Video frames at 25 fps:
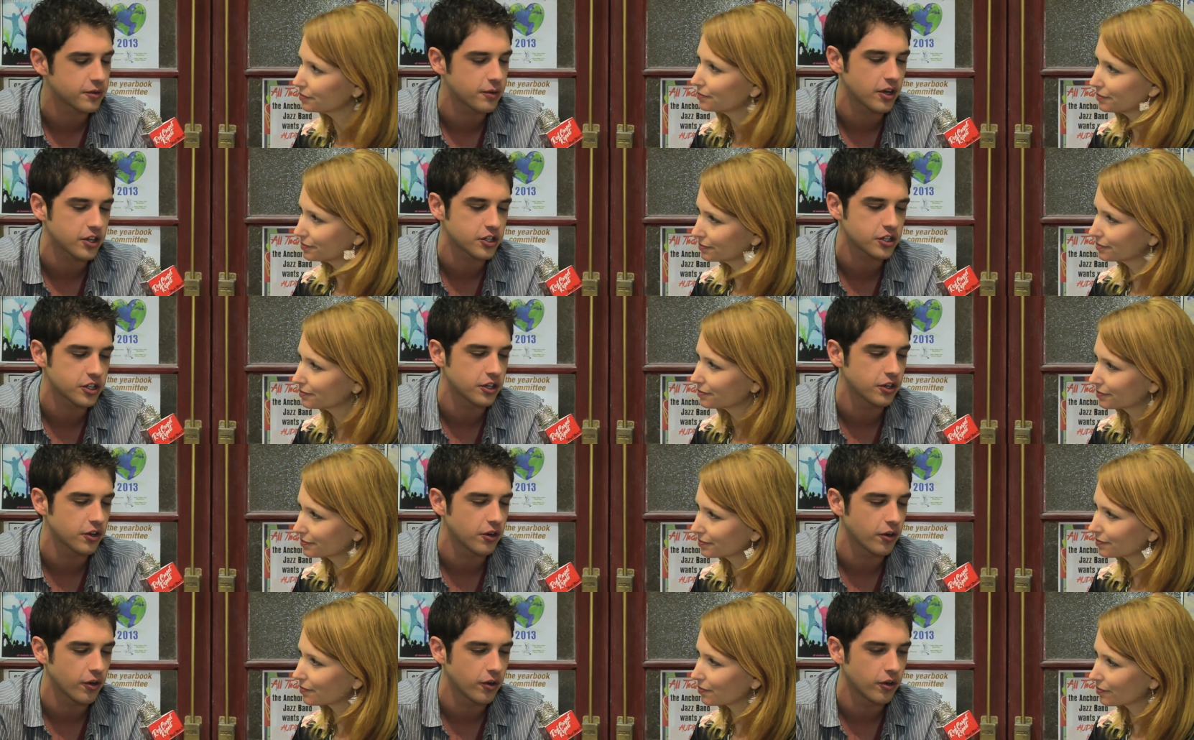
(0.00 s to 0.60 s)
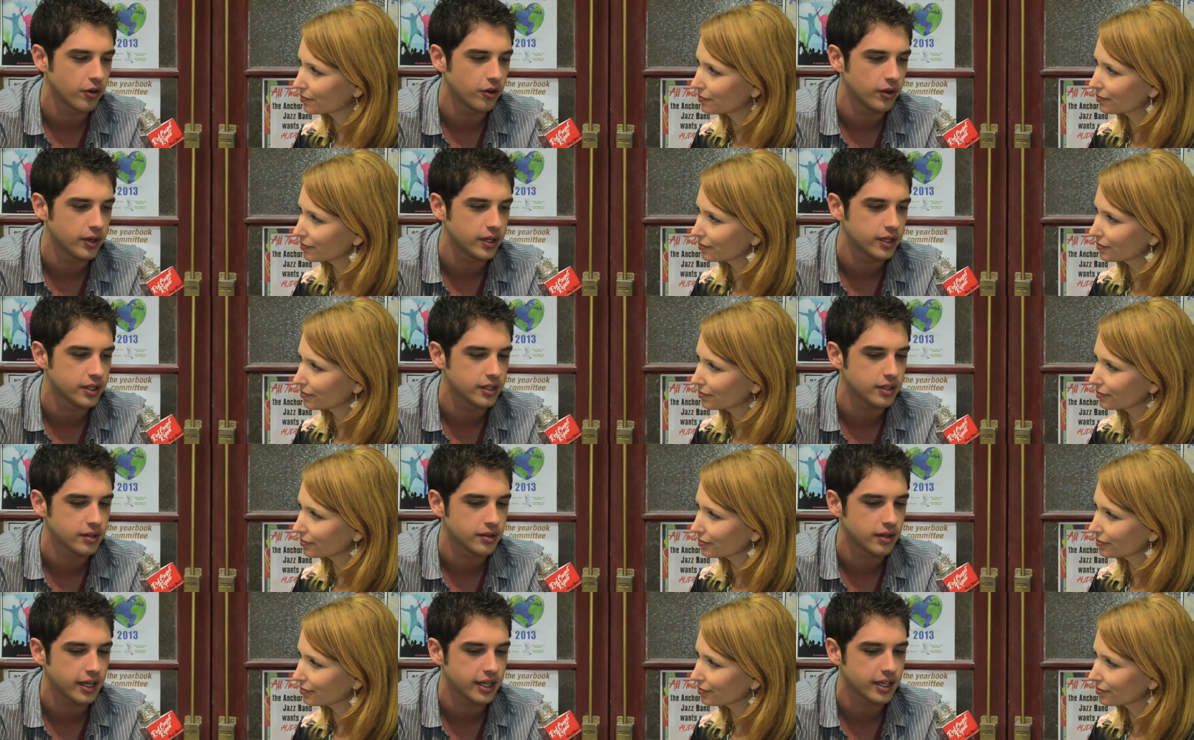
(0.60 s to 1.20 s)
Speaker 1: crush on a girl
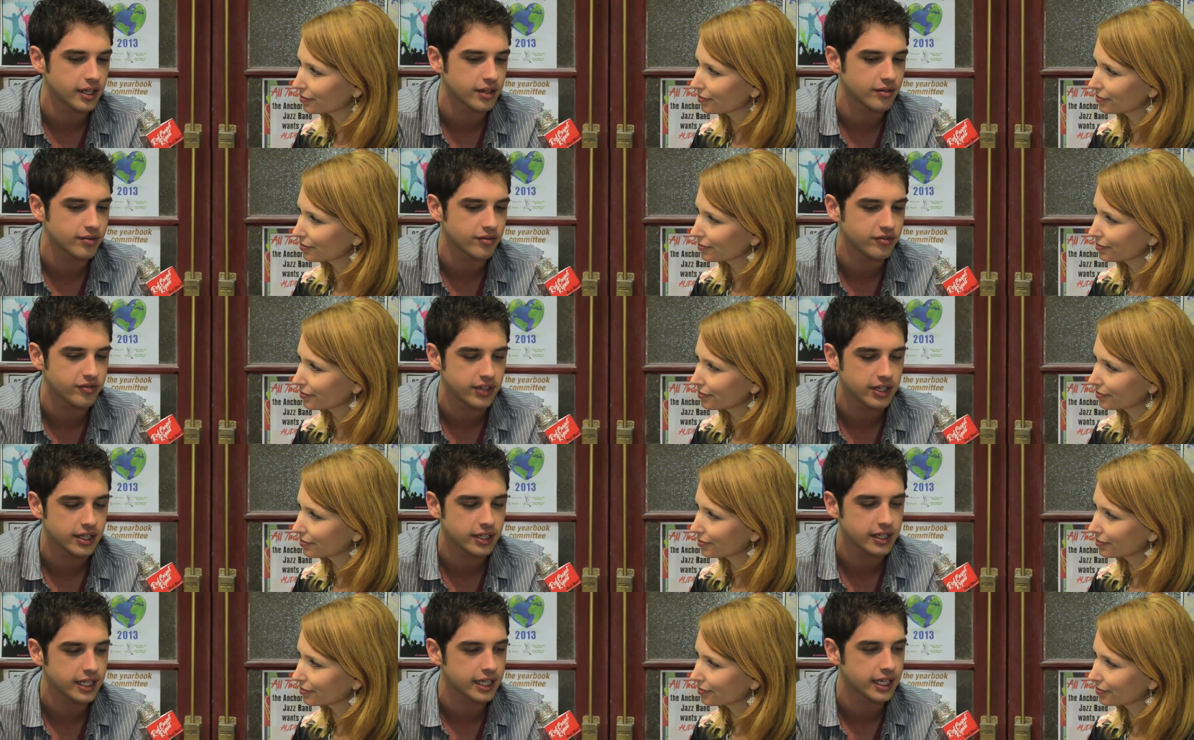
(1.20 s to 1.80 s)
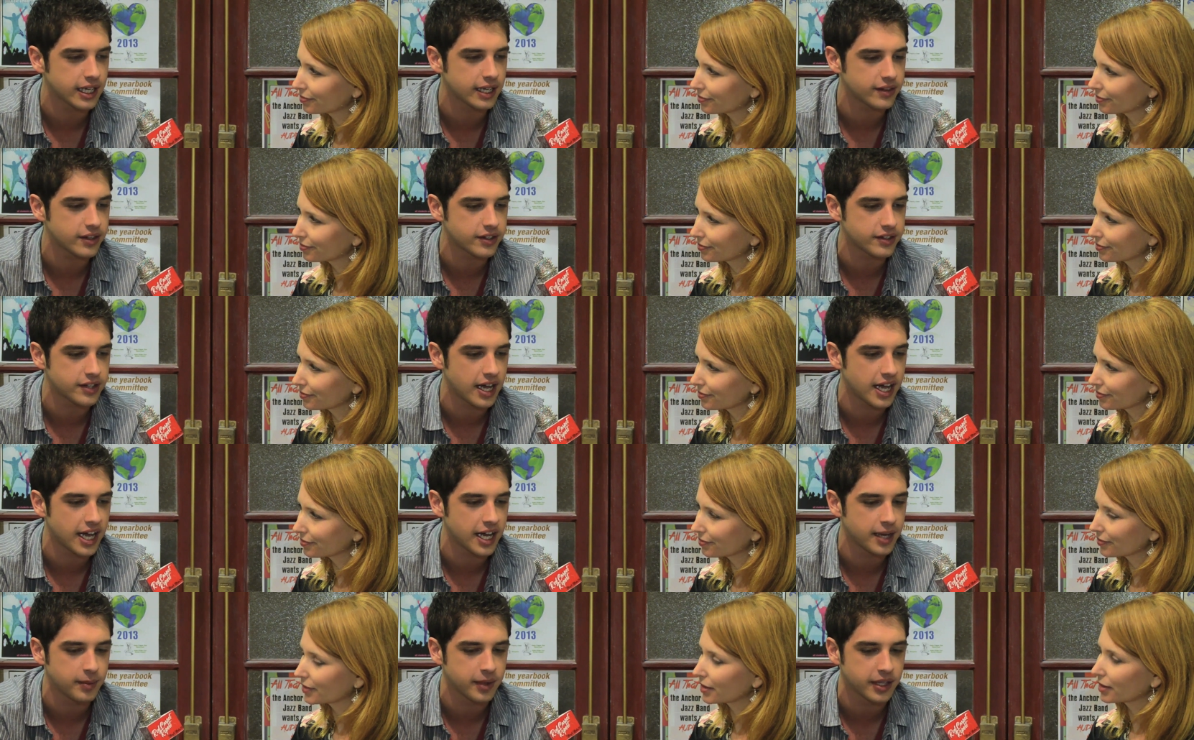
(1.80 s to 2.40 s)
and like feeling at the
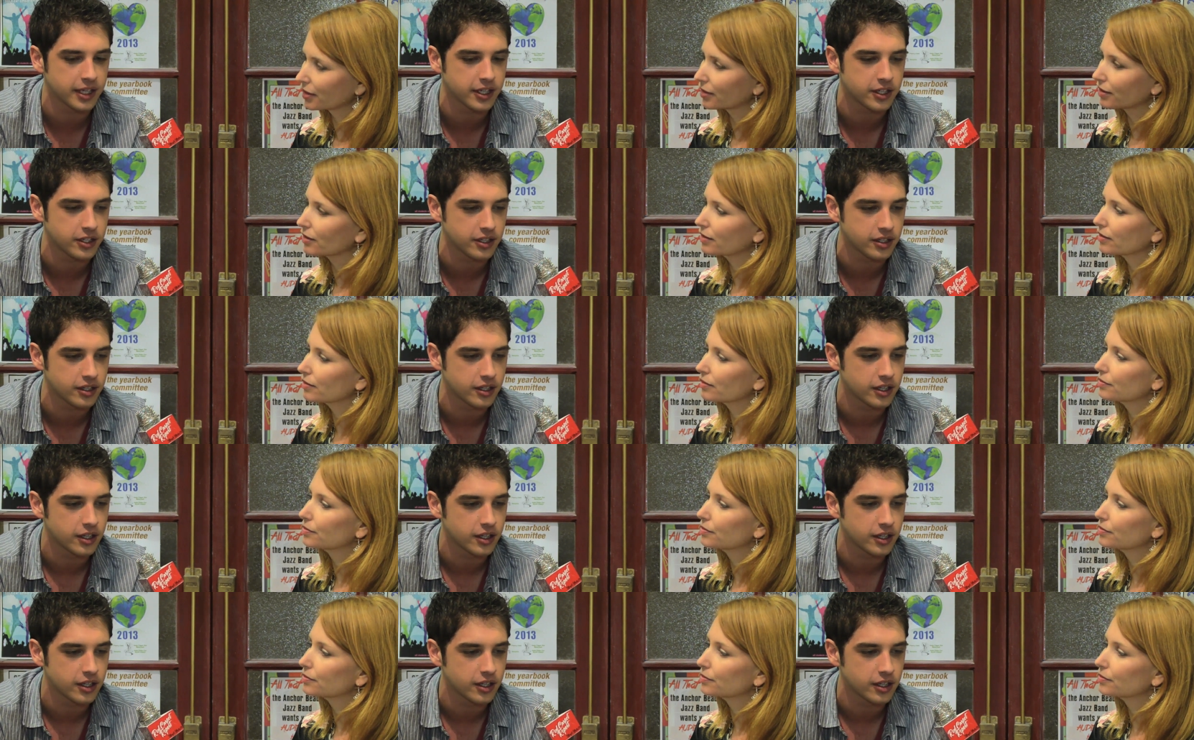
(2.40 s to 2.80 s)
time like